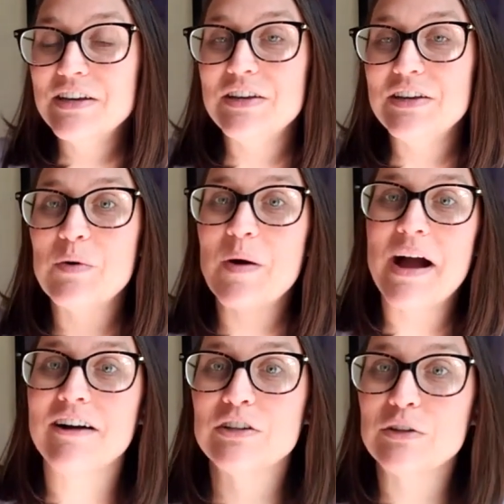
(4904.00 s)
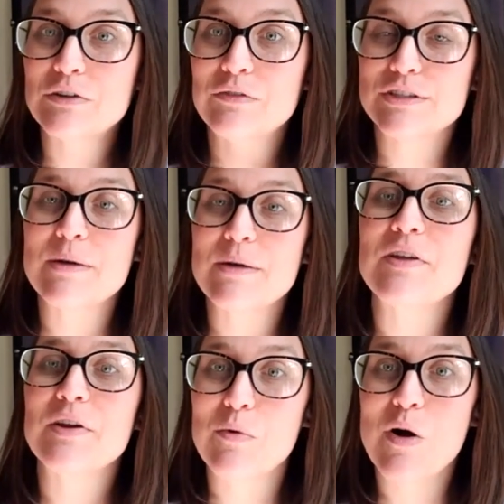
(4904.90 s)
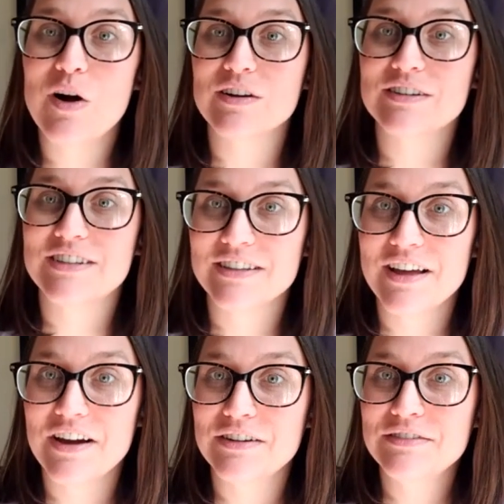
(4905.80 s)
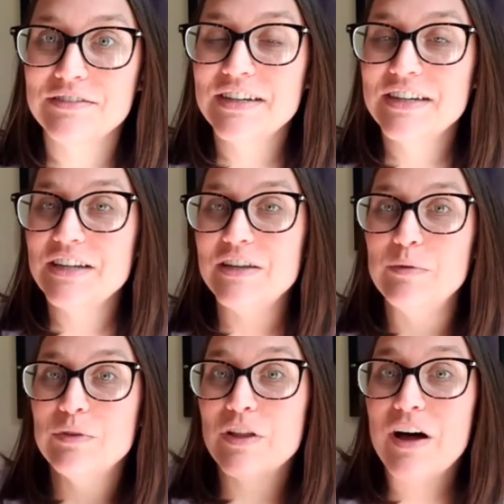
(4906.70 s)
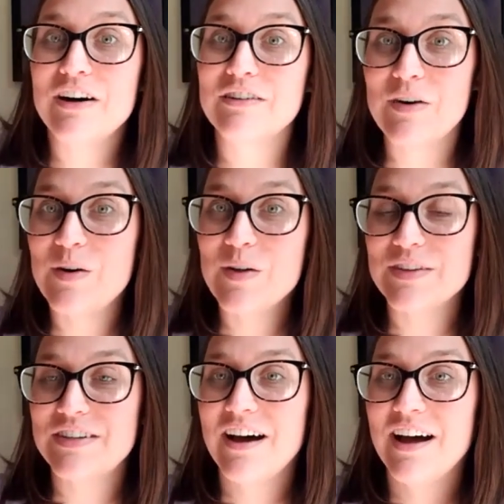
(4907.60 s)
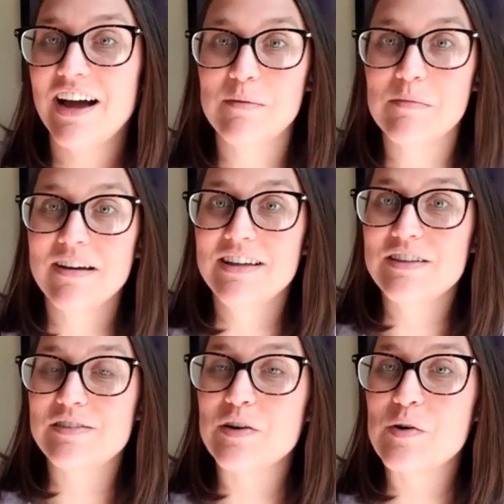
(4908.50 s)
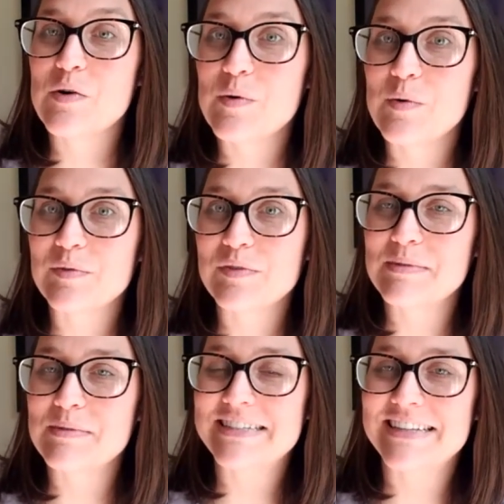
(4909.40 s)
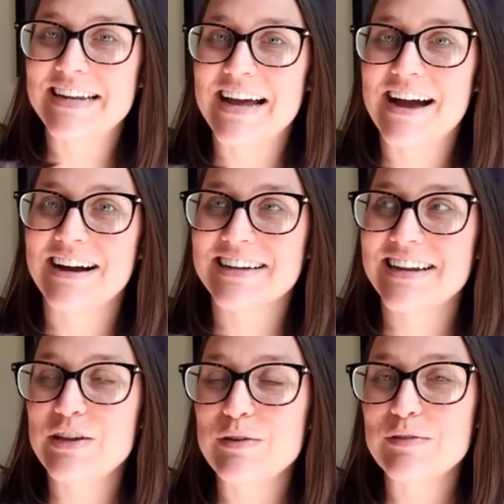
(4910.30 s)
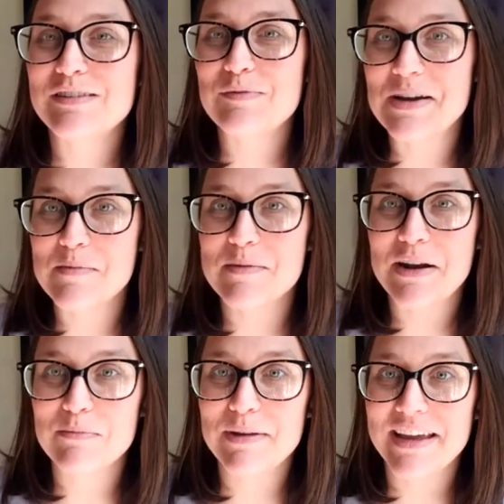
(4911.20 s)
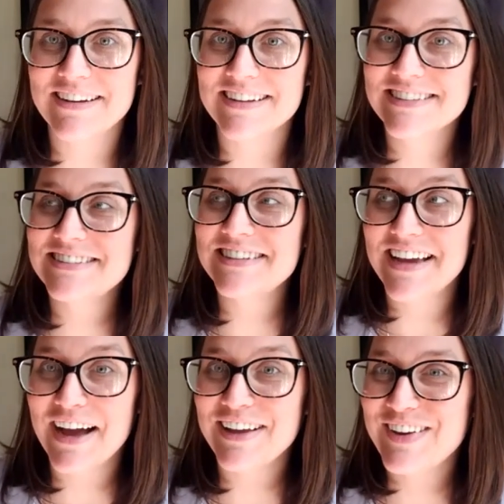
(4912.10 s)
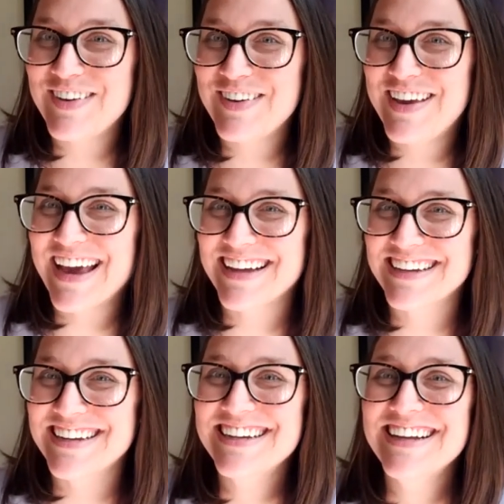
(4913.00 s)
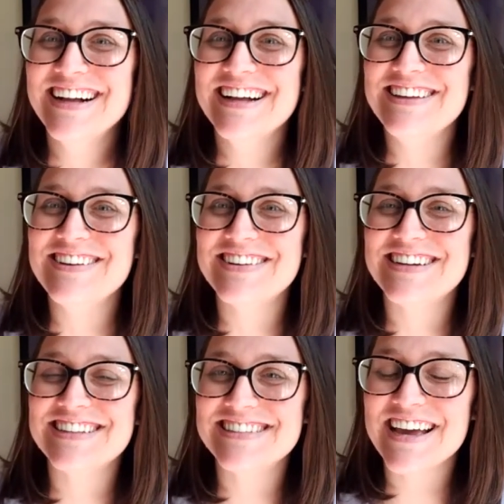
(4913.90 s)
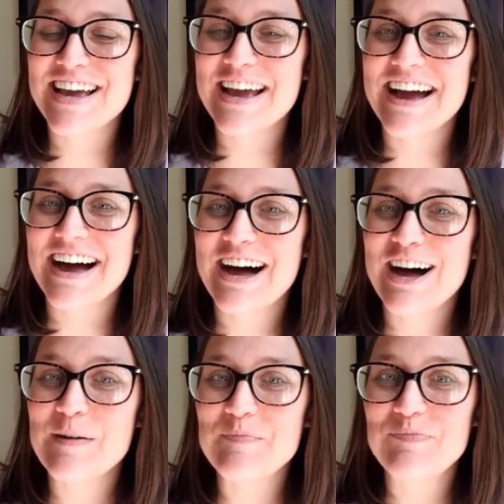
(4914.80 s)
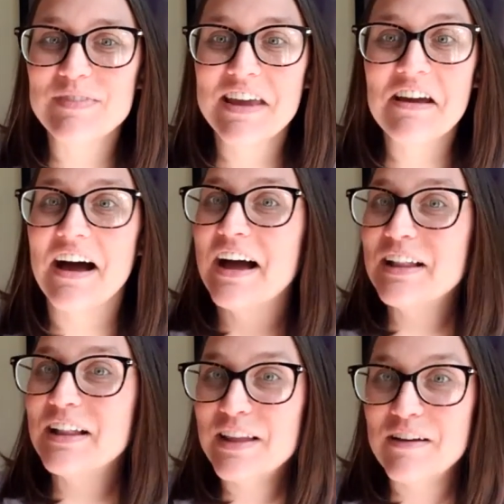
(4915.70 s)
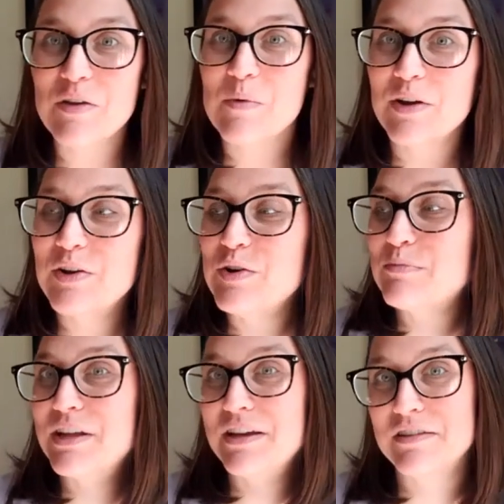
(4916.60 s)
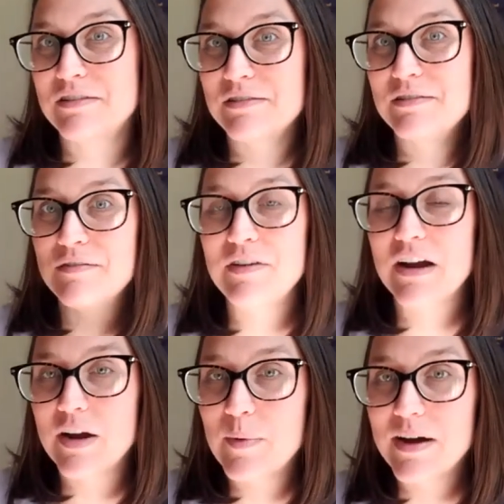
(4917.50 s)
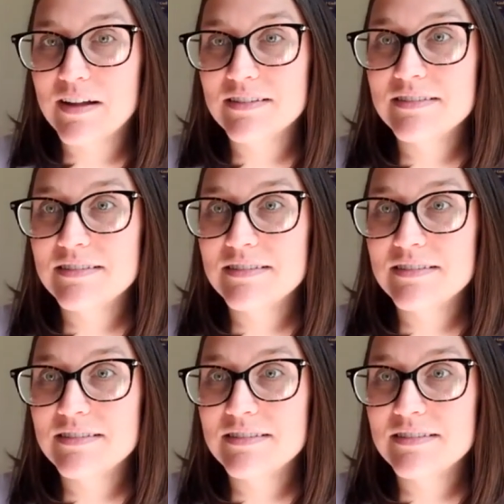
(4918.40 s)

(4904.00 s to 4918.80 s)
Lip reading: You don't have to look for something wrong to love. You love all the time. So somebody said, can I use this to become a better pianist? Yeah, you can. You could say, I love the one who plays very well.